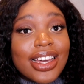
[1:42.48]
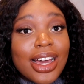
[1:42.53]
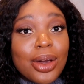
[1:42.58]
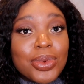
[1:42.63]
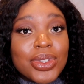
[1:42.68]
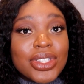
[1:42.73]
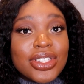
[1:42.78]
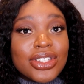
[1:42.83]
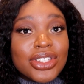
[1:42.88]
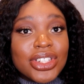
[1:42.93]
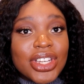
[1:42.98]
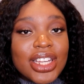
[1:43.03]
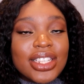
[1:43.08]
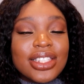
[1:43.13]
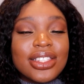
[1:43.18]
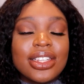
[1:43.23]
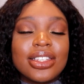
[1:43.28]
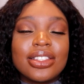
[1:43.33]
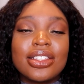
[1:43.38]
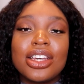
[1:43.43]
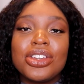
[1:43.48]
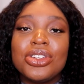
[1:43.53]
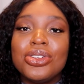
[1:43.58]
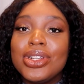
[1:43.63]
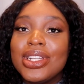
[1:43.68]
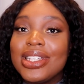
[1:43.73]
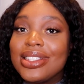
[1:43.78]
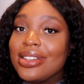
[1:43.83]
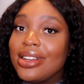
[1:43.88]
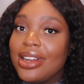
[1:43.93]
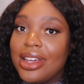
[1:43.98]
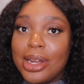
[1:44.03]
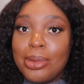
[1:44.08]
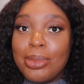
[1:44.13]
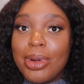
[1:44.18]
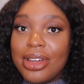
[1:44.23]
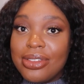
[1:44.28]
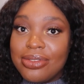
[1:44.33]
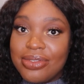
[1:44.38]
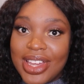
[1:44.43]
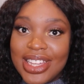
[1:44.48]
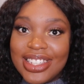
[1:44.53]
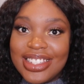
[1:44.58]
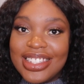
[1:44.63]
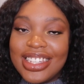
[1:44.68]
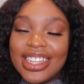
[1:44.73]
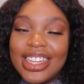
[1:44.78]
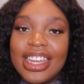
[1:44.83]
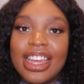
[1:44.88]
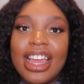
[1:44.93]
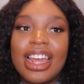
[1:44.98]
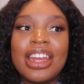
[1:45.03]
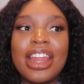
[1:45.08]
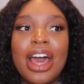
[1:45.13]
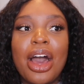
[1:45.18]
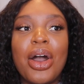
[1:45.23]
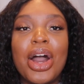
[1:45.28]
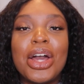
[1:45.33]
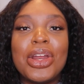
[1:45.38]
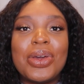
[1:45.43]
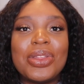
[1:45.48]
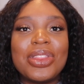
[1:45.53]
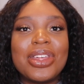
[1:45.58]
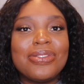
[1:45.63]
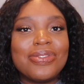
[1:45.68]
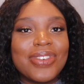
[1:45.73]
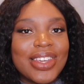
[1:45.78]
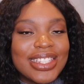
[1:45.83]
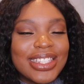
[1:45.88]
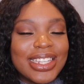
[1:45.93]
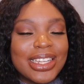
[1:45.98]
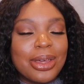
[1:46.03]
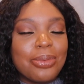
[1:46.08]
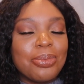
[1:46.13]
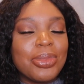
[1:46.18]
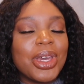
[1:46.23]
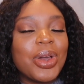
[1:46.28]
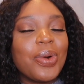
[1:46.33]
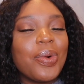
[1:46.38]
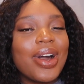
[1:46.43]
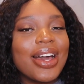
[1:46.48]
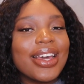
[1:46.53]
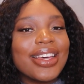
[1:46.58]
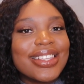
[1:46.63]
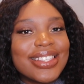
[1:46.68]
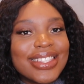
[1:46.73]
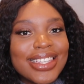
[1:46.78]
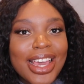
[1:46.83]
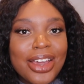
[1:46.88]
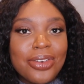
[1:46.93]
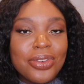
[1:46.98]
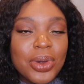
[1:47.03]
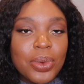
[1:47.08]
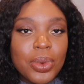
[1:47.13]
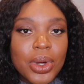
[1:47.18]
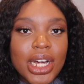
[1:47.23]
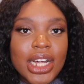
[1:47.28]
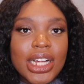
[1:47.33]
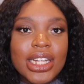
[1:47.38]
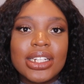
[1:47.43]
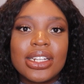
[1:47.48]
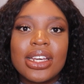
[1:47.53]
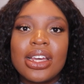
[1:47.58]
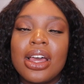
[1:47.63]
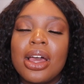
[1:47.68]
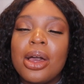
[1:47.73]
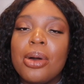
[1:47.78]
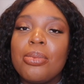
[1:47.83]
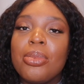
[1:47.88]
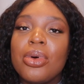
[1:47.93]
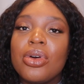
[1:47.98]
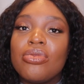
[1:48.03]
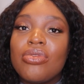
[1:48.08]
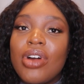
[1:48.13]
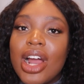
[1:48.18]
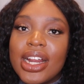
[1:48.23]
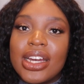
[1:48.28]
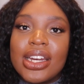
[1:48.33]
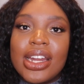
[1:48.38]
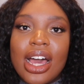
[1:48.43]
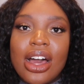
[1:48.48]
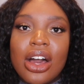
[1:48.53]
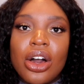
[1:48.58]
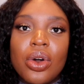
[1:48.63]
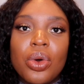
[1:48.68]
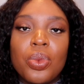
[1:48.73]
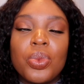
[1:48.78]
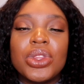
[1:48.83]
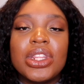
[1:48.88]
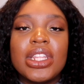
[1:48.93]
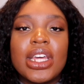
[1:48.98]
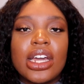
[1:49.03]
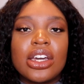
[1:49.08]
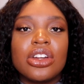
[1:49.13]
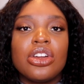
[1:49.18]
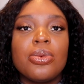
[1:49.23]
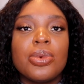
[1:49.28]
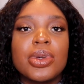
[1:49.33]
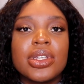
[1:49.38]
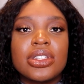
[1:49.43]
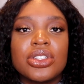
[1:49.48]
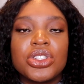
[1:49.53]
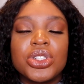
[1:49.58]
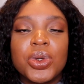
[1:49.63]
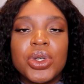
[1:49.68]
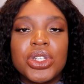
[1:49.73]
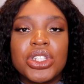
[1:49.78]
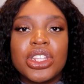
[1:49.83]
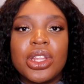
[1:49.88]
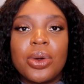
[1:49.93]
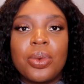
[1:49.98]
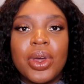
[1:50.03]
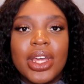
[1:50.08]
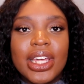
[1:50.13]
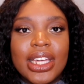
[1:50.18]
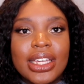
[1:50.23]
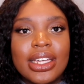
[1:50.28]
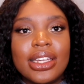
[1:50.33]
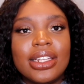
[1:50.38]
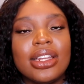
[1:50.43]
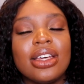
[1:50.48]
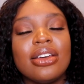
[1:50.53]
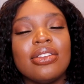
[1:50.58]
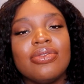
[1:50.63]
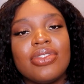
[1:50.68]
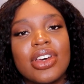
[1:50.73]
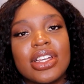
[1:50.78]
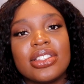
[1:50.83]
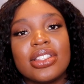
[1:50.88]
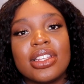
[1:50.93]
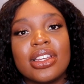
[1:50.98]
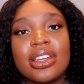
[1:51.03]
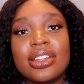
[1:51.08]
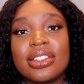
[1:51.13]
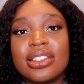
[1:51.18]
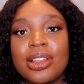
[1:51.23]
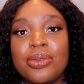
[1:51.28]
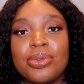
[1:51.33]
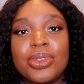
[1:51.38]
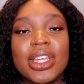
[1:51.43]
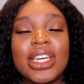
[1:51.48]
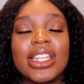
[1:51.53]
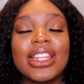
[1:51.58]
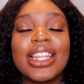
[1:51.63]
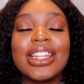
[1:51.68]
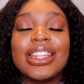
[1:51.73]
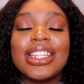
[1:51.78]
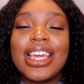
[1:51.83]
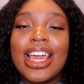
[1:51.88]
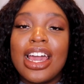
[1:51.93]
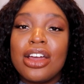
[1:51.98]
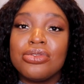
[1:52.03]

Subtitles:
thing I would suggest is that you need to learn about investing. Now, I know that investing can be quite a scary word, but right now with the economic situation that we're in, investing is something that the